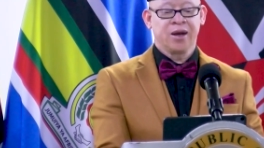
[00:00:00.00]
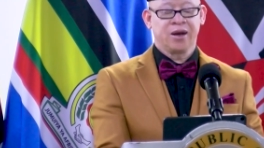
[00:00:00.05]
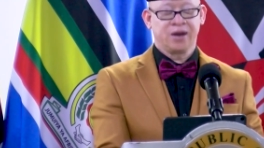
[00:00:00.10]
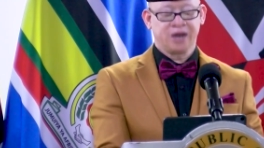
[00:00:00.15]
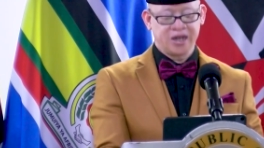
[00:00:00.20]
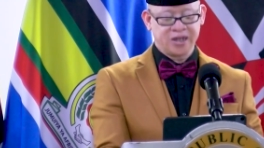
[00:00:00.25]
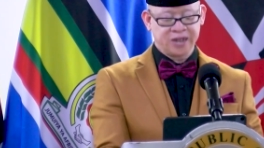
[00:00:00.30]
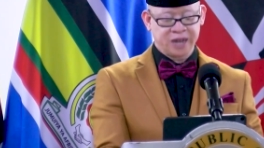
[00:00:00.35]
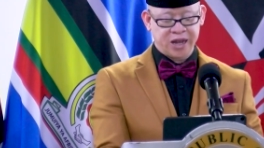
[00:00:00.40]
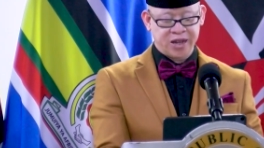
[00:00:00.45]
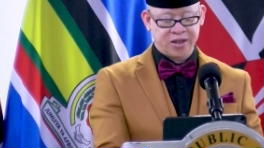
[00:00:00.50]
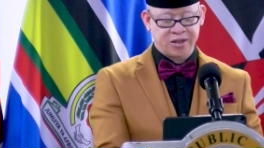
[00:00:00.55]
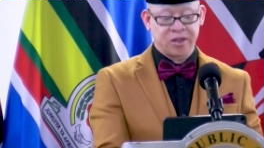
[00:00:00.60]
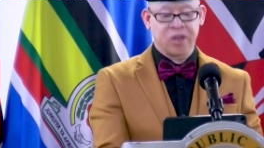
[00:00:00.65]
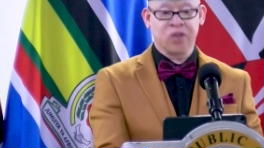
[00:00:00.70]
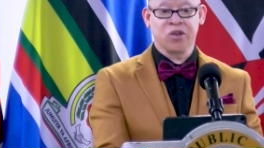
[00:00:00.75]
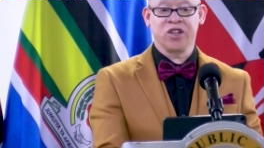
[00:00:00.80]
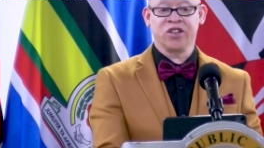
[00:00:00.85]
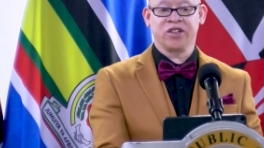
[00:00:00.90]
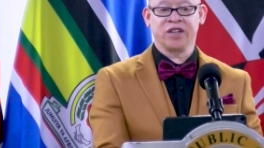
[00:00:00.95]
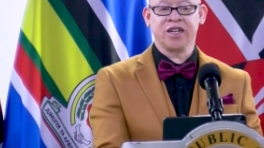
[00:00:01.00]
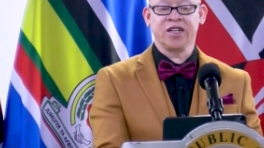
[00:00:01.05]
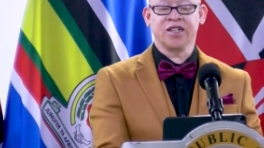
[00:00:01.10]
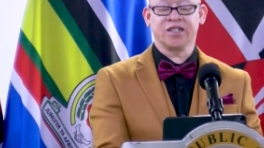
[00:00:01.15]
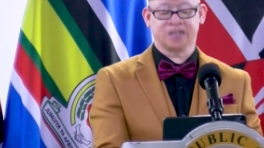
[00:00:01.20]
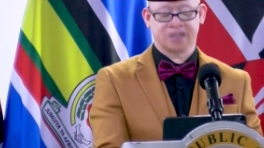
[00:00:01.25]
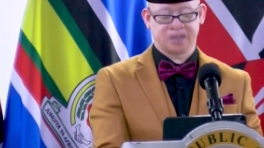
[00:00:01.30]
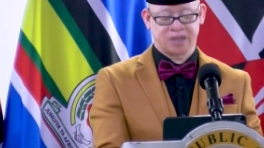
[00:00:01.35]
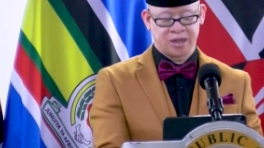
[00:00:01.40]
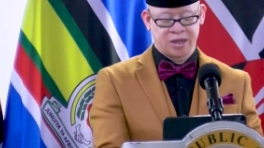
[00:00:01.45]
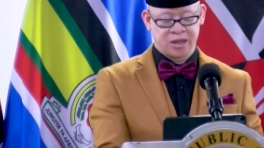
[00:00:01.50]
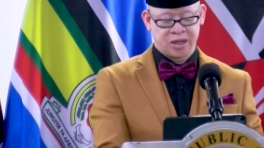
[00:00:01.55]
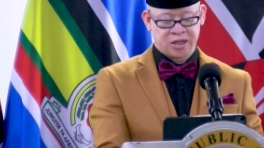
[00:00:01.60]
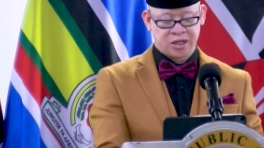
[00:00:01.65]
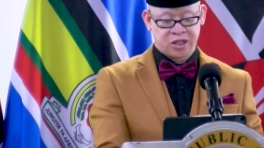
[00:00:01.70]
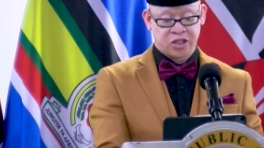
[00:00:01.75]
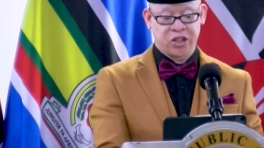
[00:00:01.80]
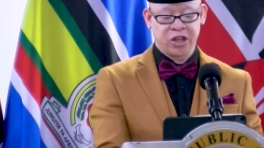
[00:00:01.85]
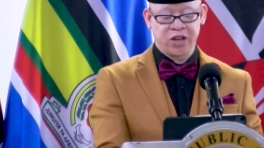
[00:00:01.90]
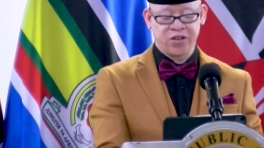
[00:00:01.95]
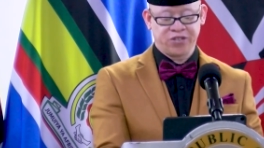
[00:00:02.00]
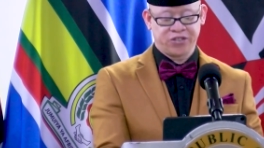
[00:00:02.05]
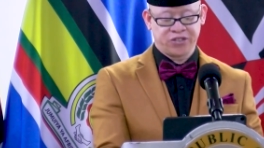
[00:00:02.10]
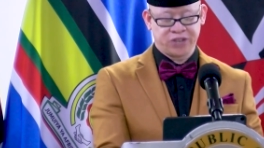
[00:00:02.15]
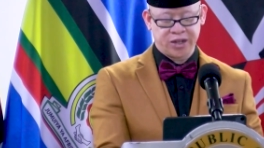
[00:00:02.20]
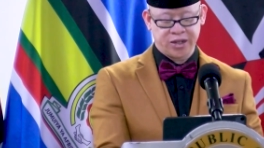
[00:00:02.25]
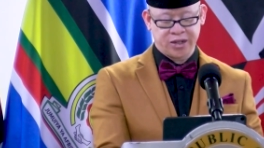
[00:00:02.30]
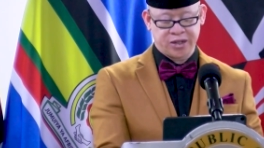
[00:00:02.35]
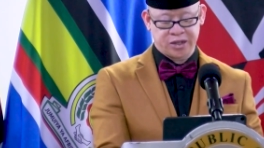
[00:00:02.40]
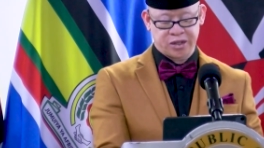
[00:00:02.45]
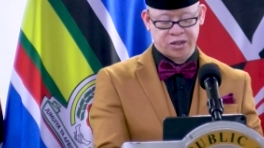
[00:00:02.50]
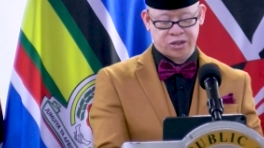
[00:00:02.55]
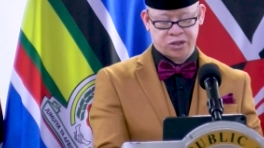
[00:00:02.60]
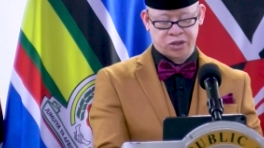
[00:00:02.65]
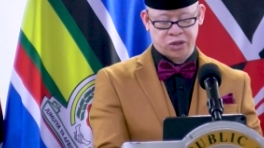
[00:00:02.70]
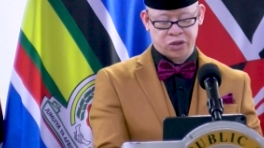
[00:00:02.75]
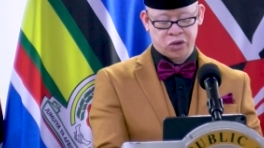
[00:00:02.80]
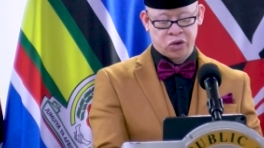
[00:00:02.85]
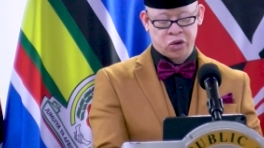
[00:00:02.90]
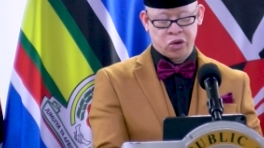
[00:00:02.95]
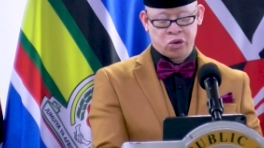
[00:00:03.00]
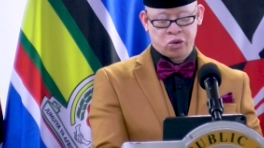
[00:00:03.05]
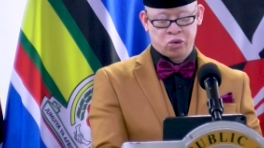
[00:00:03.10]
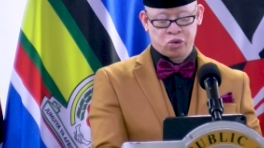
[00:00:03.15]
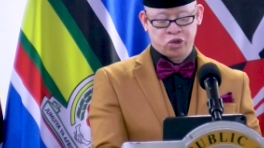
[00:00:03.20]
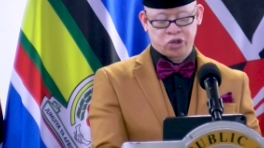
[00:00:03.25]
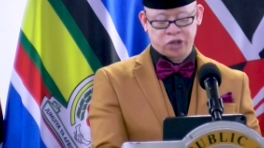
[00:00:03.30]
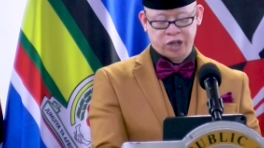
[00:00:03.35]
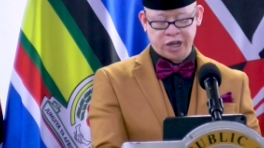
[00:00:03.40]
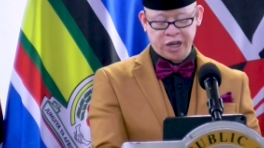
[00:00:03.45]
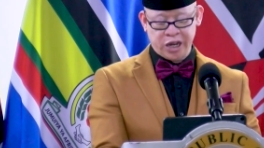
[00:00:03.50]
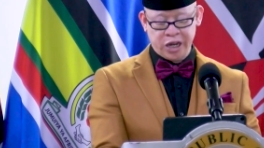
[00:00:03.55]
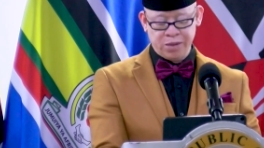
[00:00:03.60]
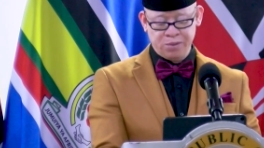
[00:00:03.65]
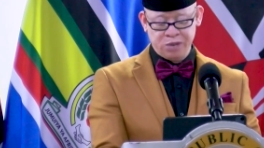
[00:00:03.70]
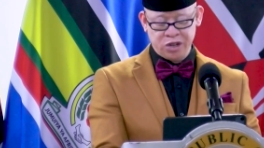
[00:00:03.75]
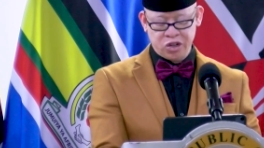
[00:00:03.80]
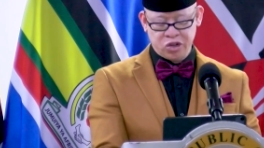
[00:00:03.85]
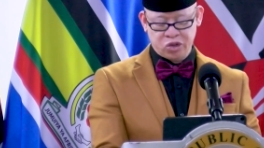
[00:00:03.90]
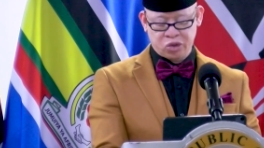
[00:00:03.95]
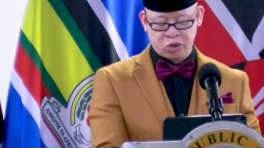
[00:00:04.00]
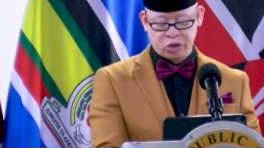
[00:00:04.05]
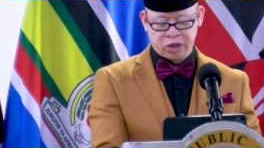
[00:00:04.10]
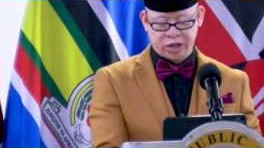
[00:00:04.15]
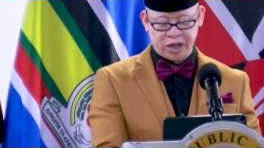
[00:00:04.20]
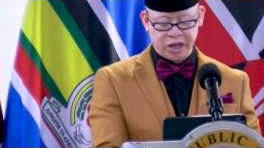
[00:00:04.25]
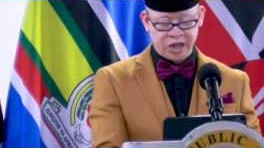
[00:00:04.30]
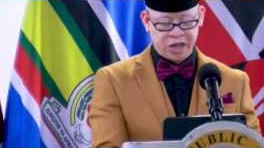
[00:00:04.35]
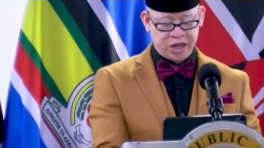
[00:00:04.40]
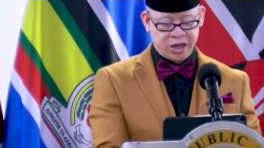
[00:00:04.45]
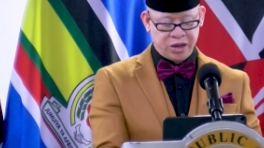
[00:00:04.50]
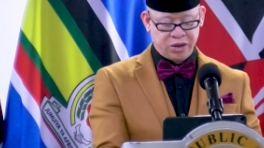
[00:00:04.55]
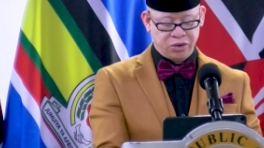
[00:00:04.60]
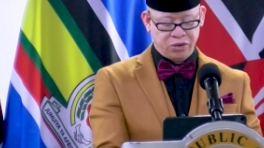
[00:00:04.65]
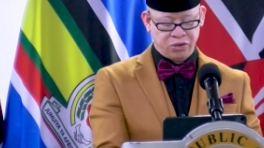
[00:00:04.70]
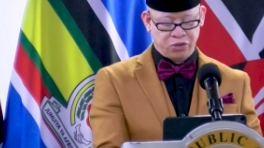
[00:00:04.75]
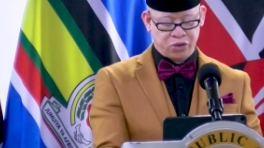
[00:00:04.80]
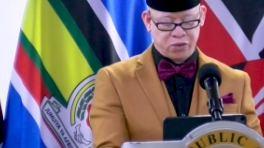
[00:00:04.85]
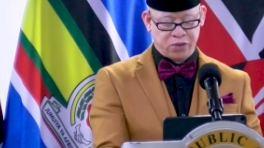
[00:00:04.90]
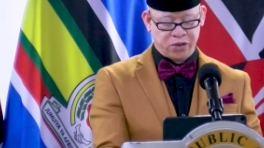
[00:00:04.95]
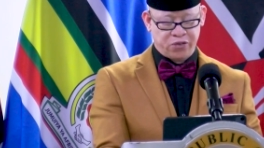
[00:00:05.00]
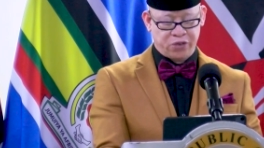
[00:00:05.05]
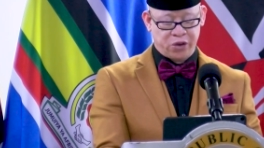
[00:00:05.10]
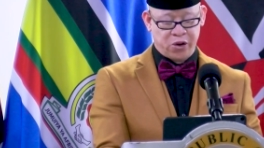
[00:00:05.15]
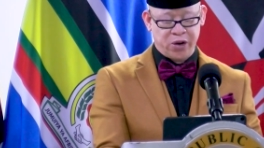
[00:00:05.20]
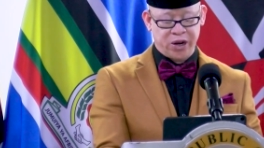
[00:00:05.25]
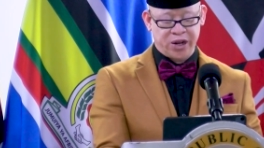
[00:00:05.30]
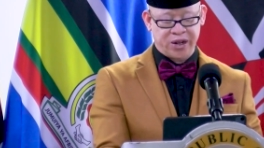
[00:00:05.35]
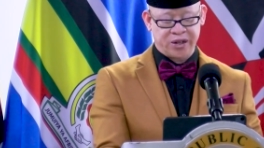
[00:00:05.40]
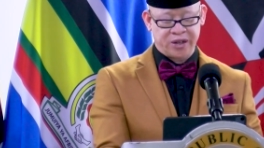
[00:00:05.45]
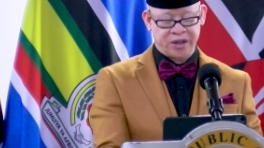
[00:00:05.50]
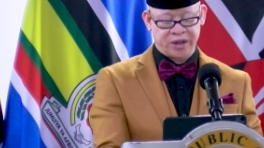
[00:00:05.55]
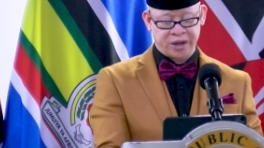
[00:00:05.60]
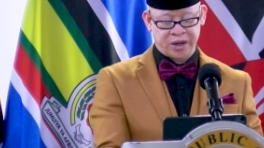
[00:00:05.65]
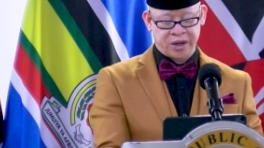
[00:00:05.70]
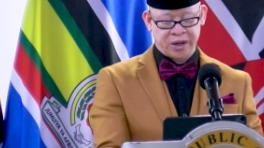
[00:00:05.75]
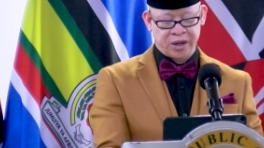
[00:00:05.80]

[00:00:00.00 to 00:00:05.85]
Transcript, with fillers: Let us reject self-seekers whose aim is to gain from the foreign